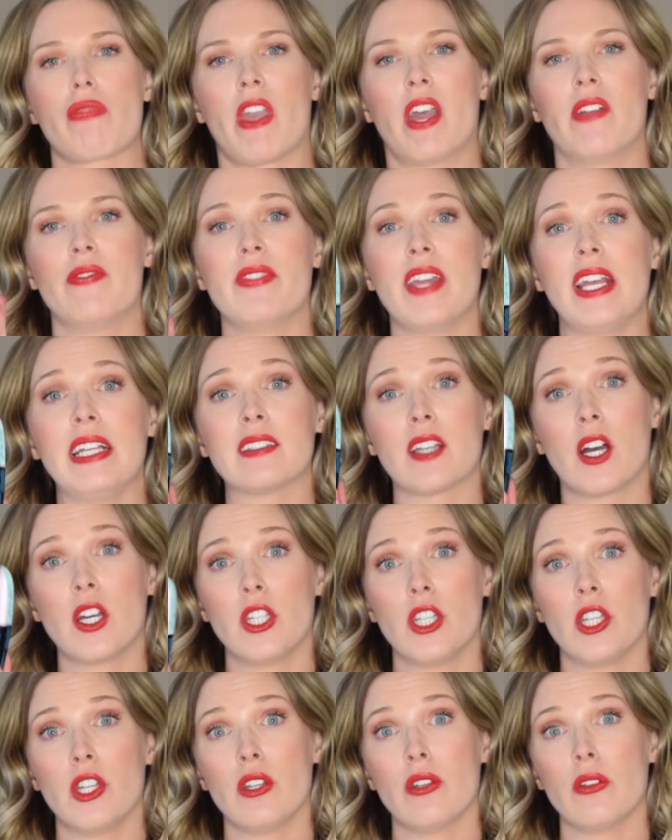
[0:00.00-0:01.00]
And this I
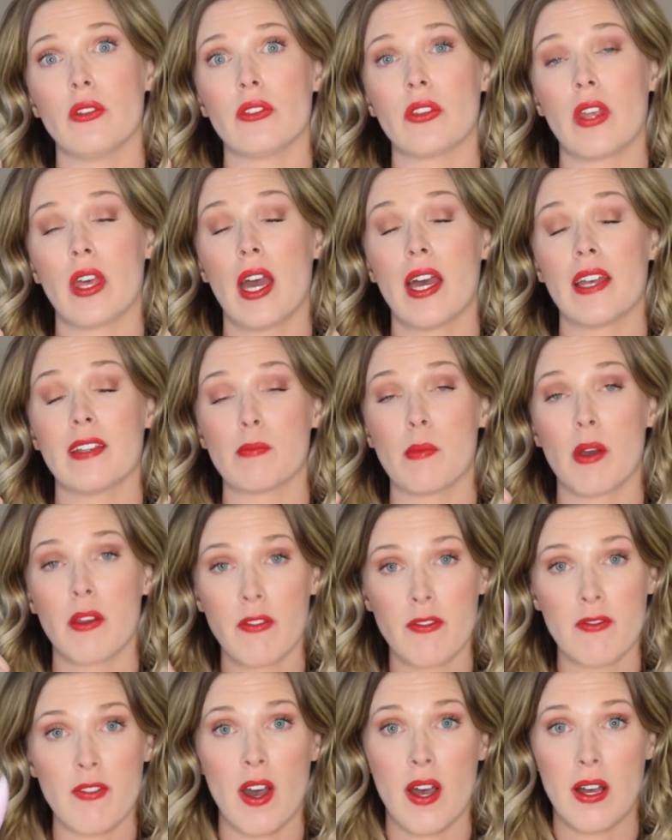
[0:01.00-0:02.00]
use as my
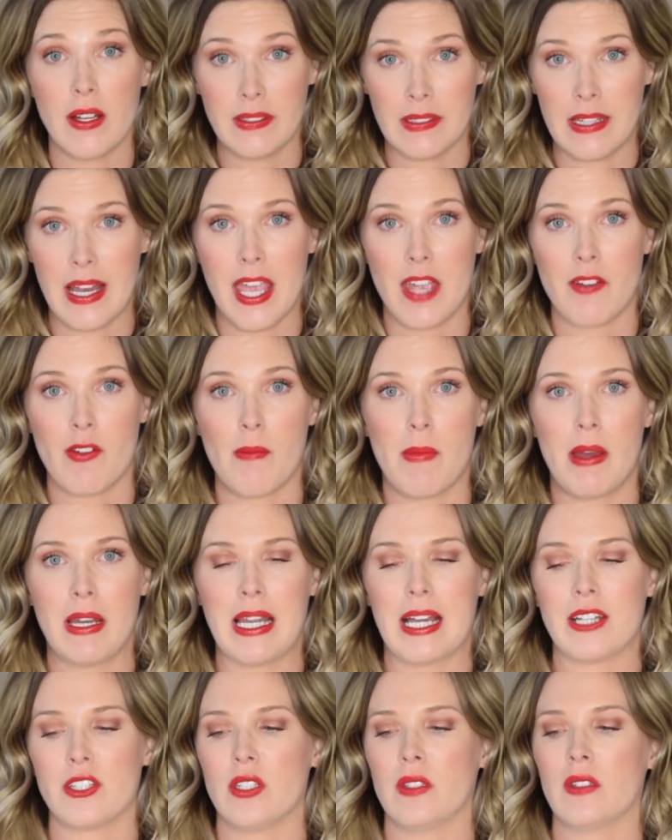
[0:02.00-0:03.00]
first layer on my
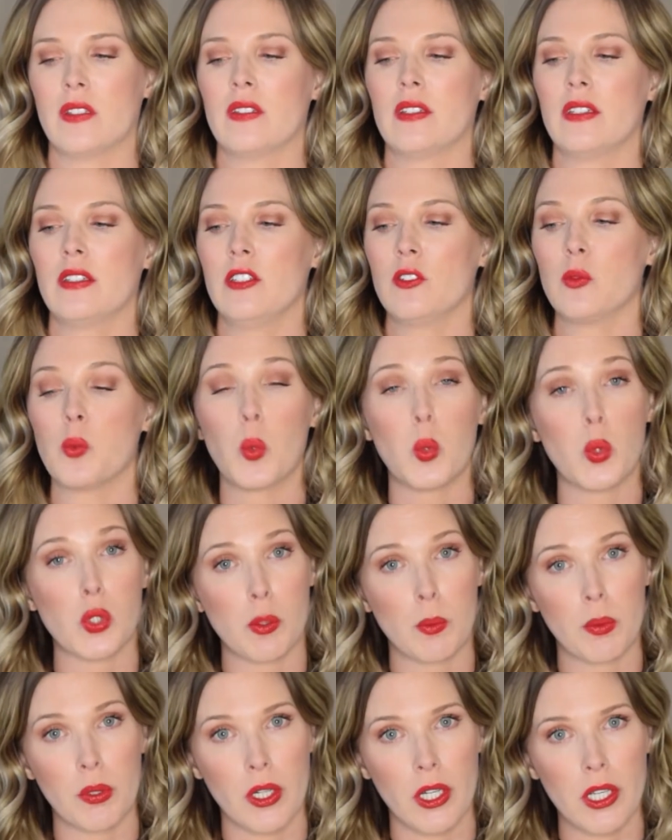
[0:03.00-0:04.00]
lashes because this is
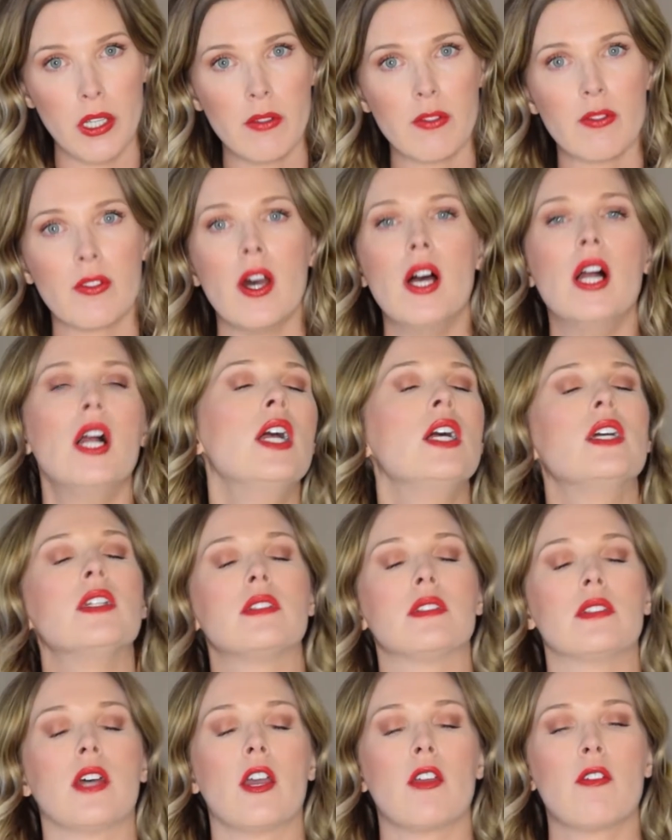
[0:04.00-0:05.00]
waterproof.
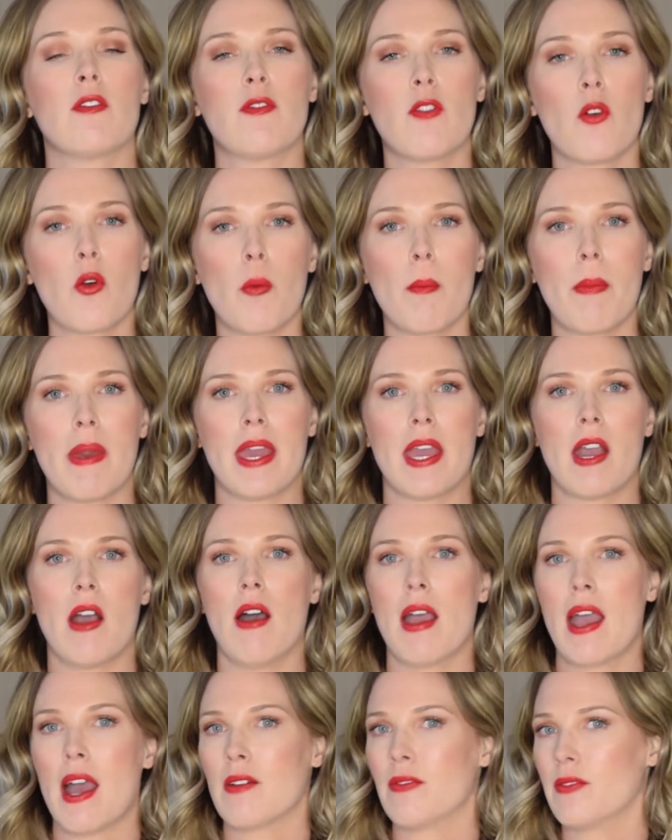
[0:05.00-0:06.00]
So for me,
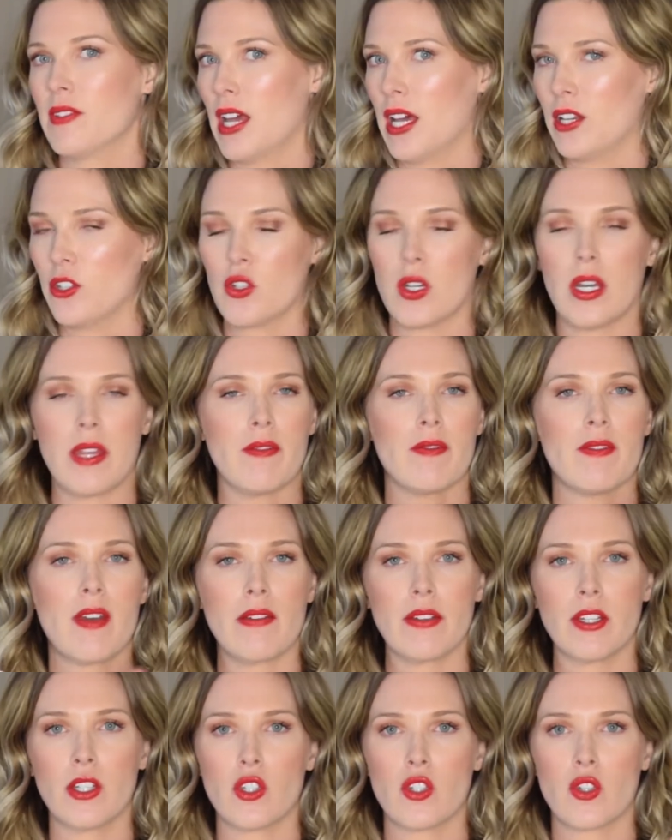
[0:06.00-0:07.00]
I have naturally
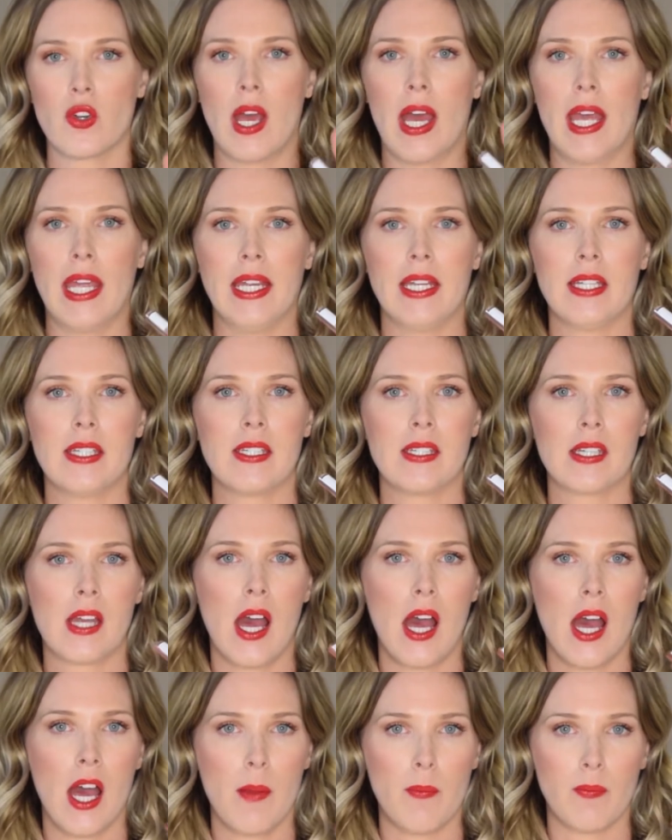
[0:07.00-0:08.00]
very straight,
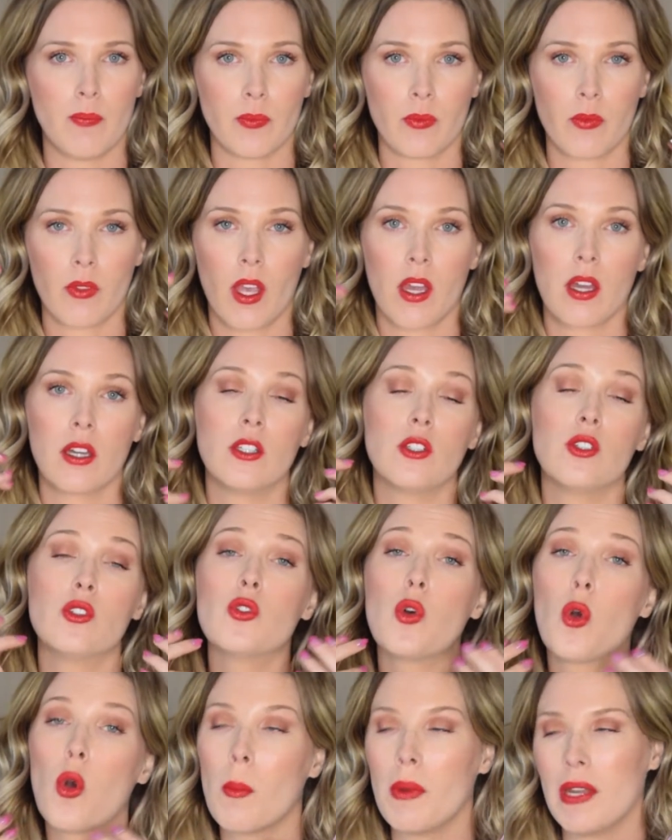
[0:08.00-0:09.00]

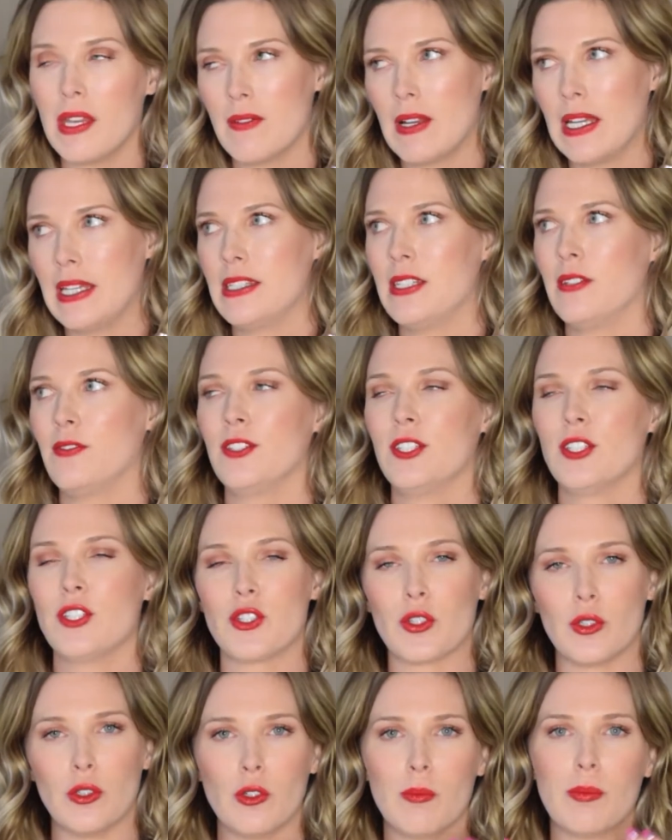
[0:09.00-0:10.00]
normally relatively
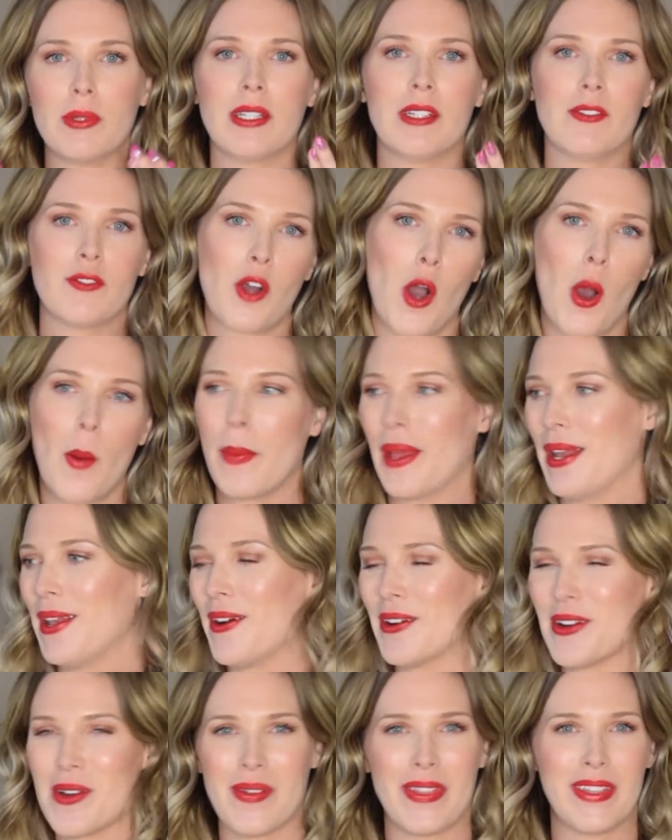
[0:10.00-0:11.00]
short, but they've got a bit
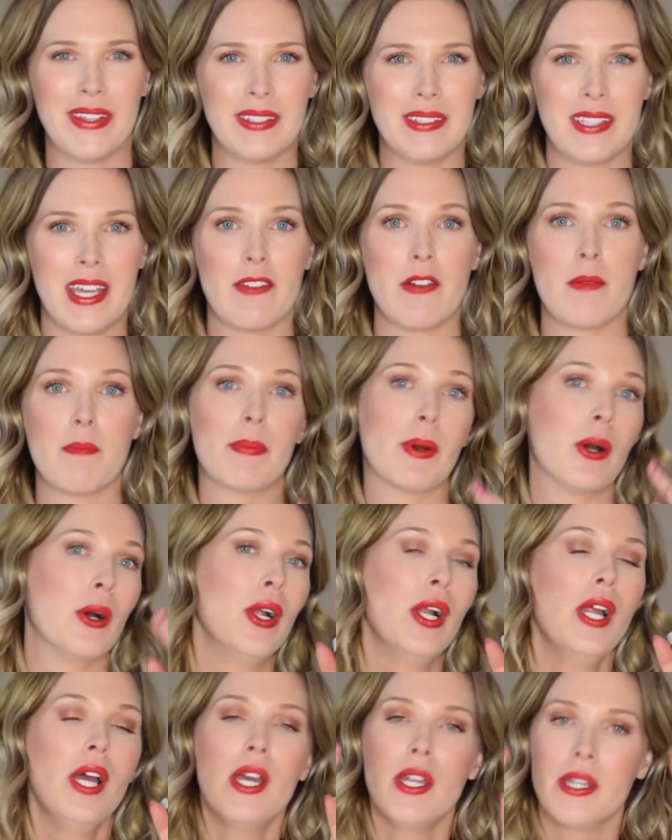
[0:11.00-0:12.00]
longer with the serum, but
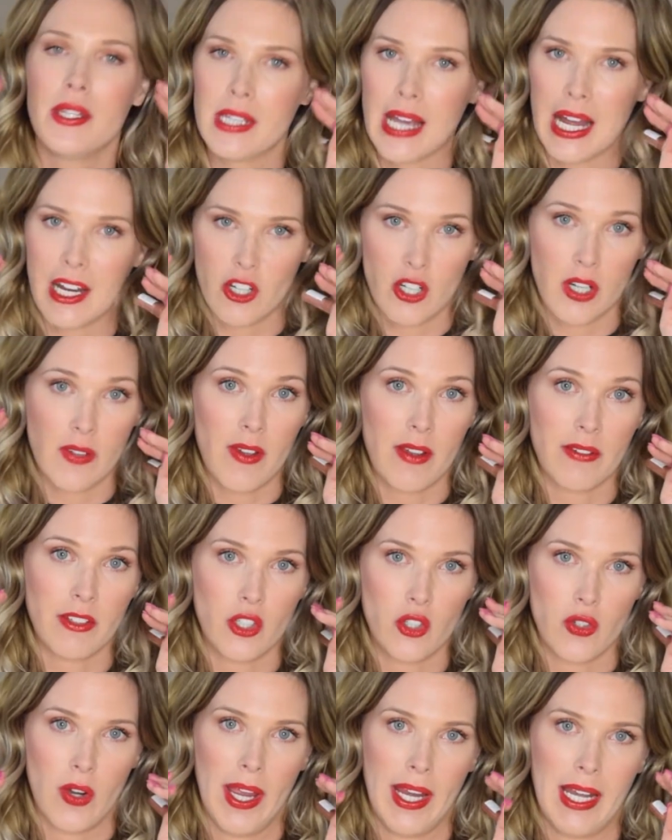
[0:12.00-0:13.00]
naturally very
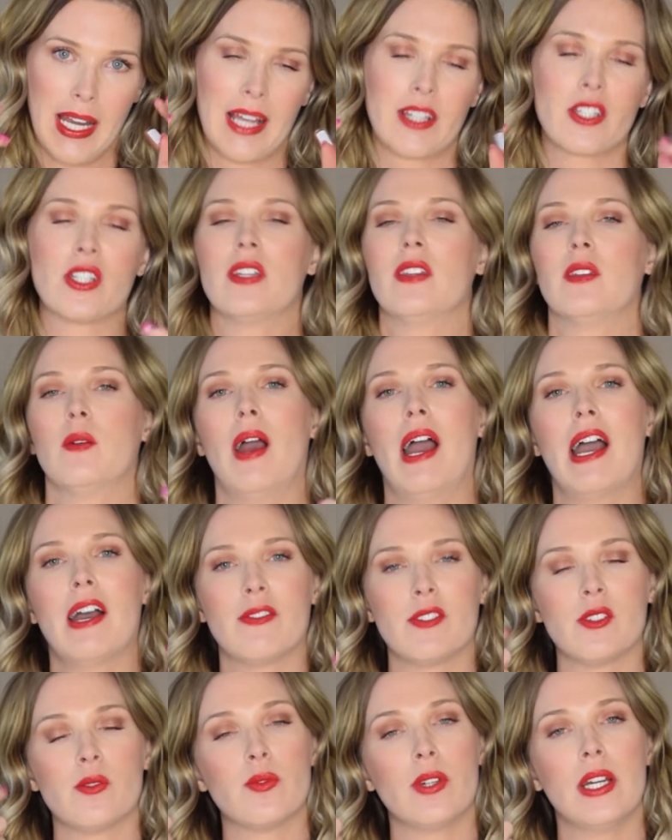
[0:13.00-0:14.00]
straight lashes. So I
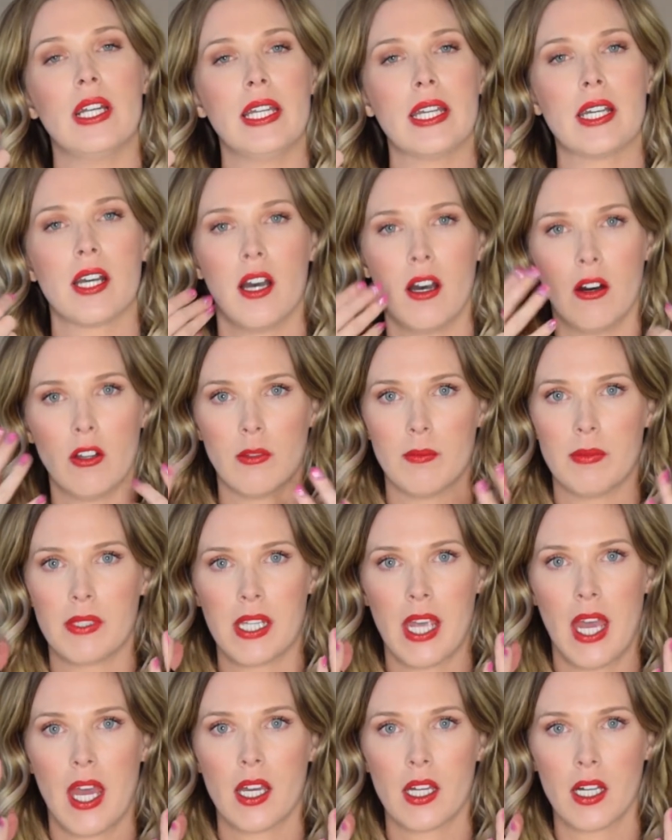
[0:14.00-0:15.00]
have to really curl them
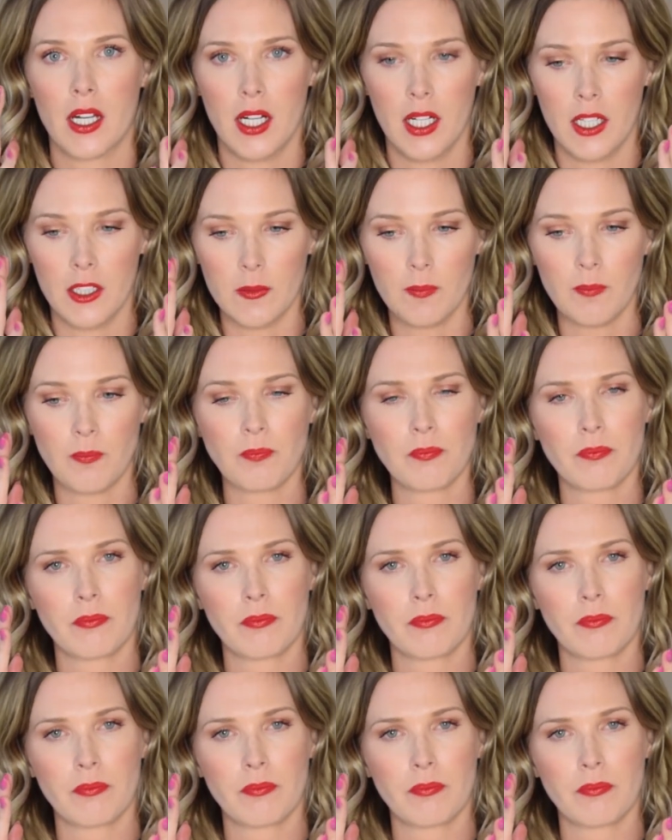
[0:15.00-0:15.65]
to get a curl.